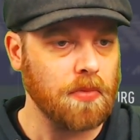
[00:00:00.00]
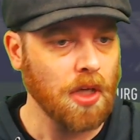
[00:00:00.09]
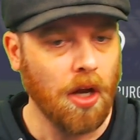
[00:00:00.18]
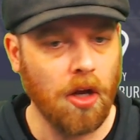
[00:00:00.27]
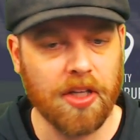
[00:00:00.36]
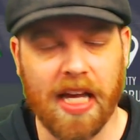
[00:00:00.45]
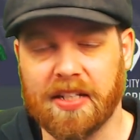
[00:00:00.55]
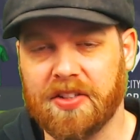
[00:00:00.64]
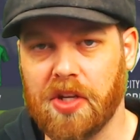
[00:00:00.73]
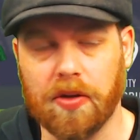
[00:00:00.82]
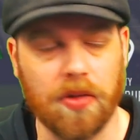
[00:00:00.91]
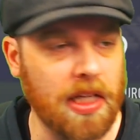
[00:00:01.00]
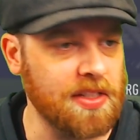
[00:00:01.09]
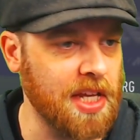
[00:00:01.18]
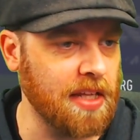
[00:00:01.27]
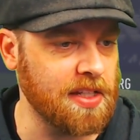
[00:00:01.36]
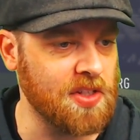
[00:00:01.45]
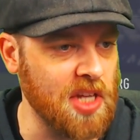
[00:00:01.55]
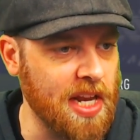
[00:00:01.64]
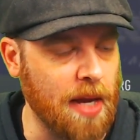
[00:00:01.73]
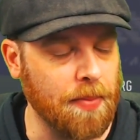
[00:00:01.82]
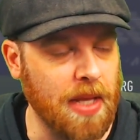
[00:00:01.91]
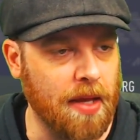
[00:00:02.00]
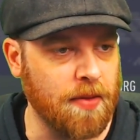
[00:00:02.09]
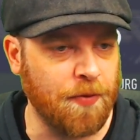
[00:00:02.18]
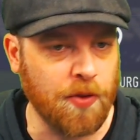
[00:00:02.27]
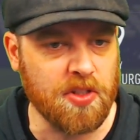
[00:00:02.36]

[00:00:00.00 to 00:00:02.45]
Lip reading: Okay, so let's get this set up. Now, the first